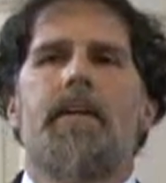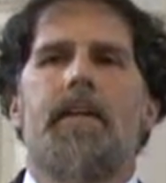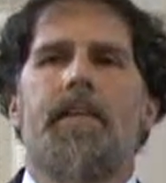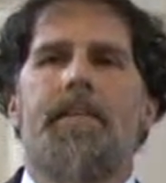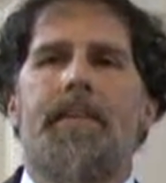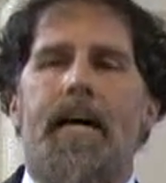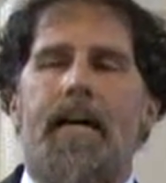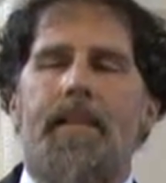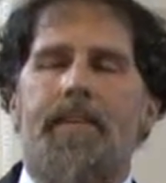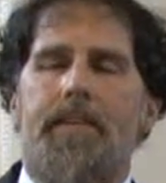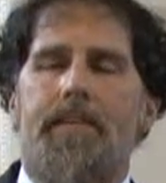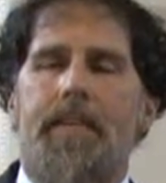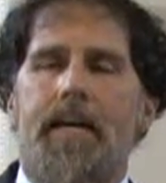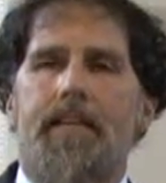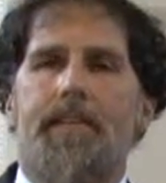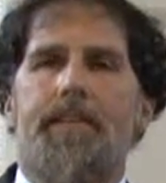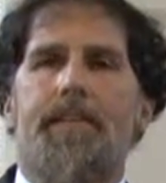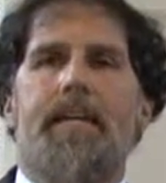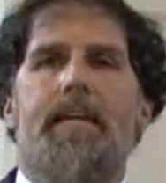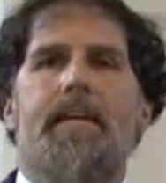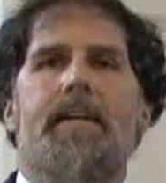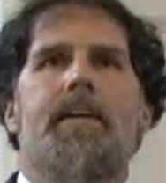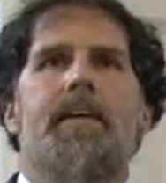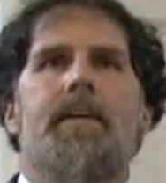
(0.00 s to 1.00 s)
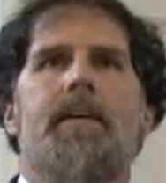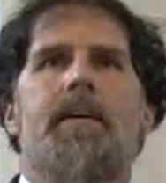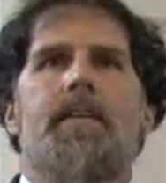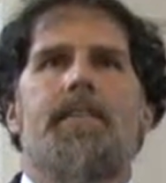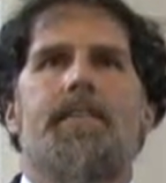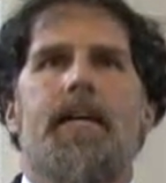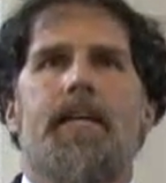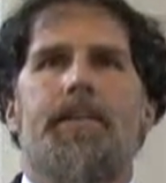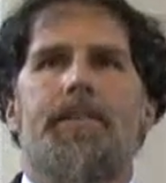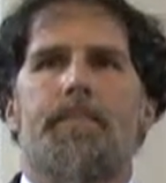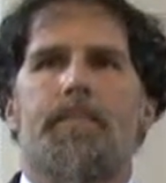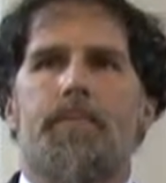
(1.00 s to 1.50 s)
that
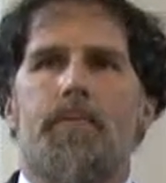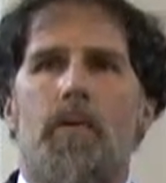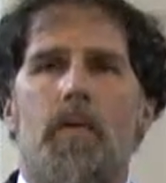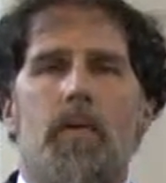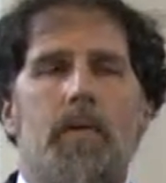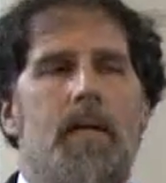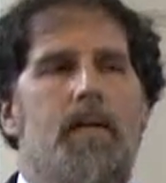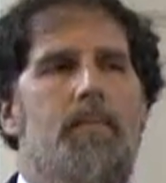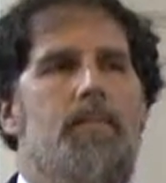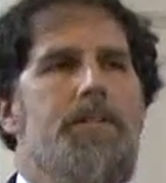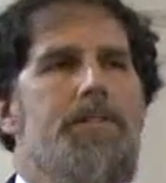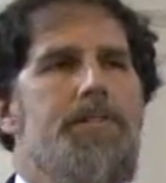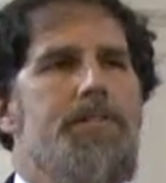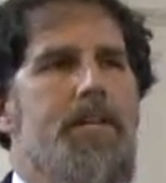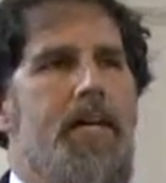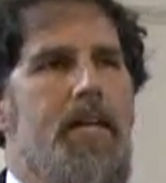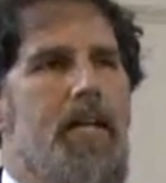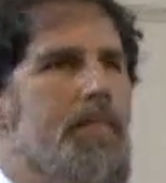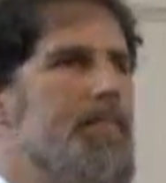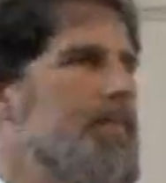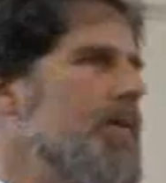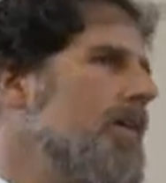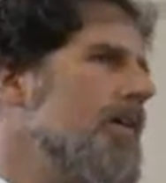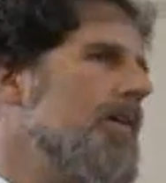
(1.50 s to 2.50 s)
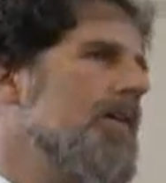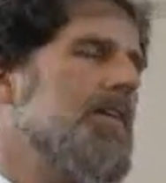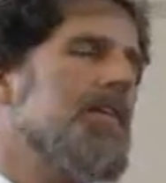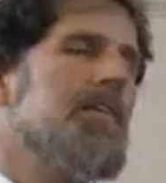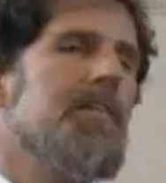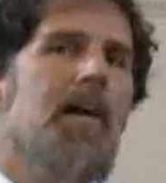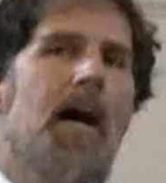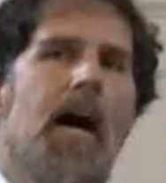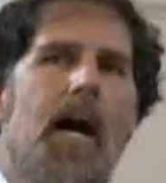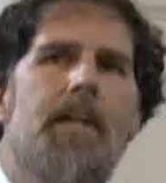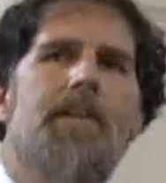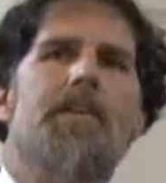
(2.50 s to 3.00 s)
the program was set up
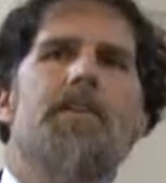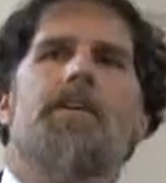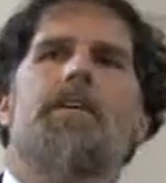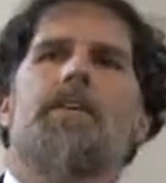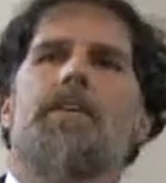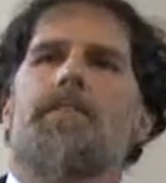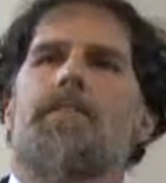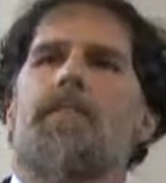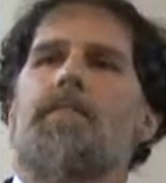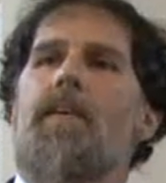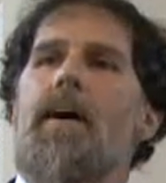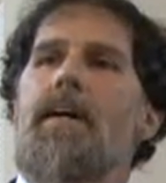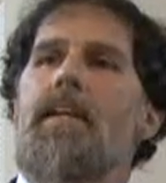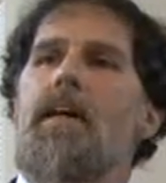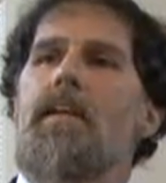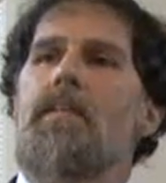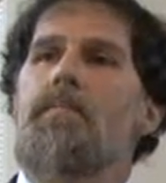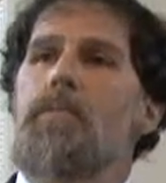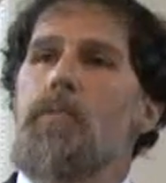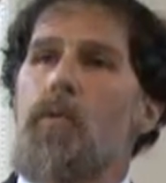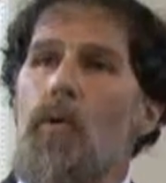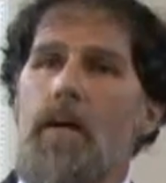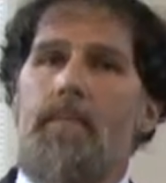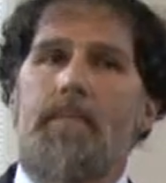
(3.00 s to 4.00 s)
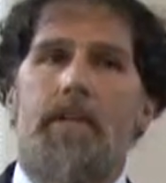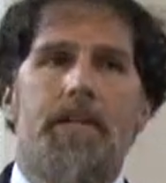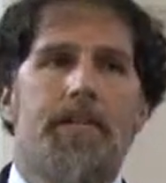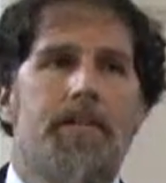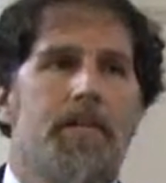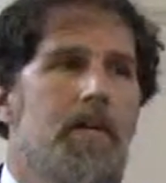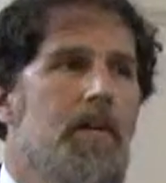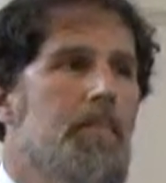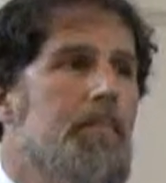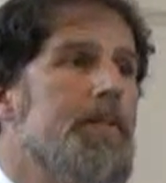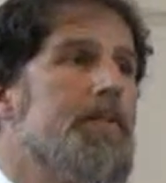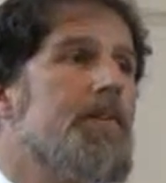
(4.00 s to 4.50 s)
not to fight unemployment,
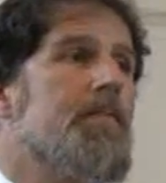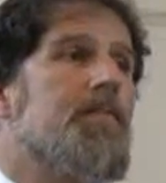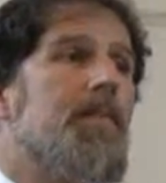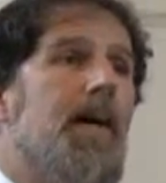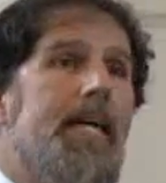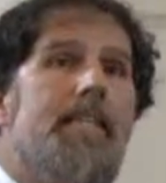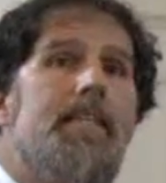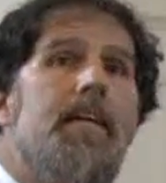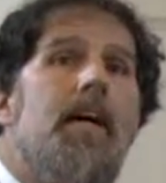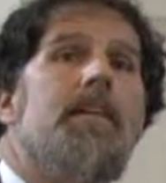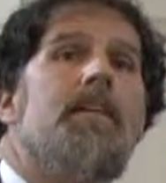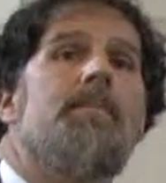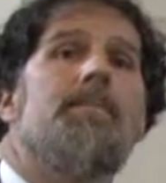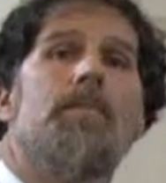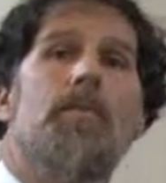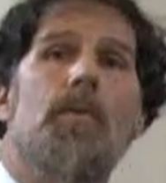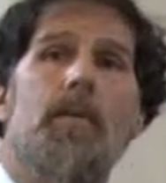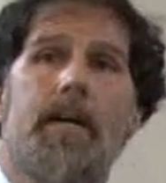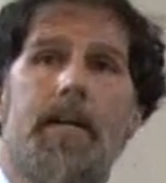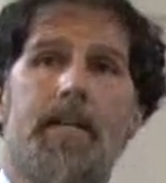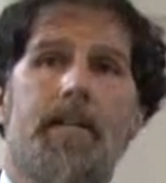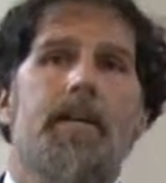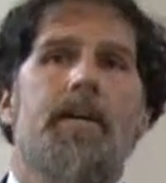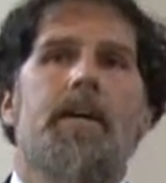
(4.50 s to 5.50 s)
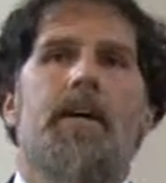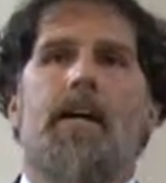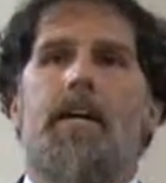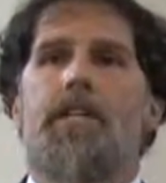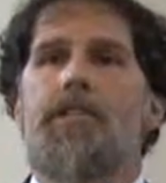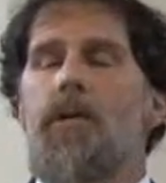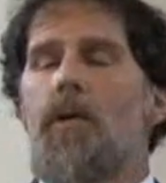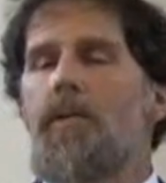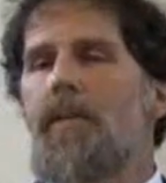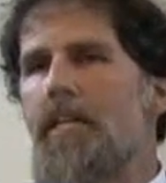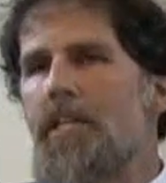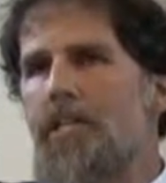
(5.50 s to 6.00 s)
but to fight the unemployed. And
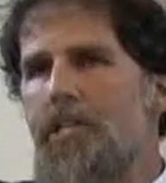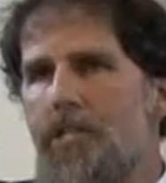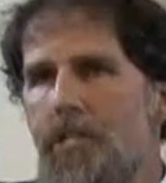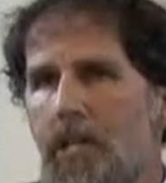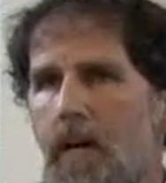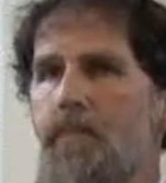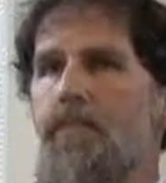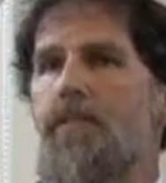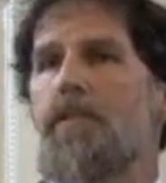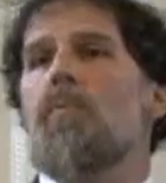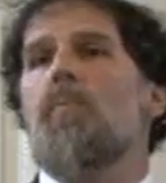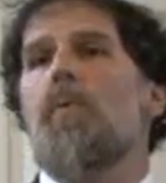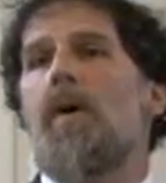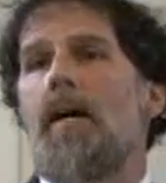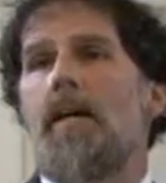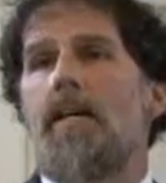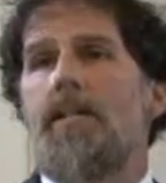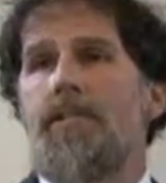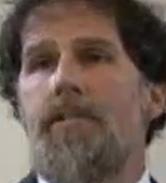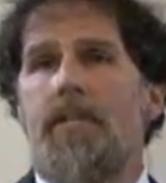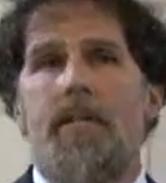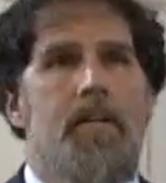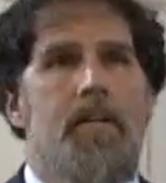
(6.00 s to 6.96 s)
so the assumption was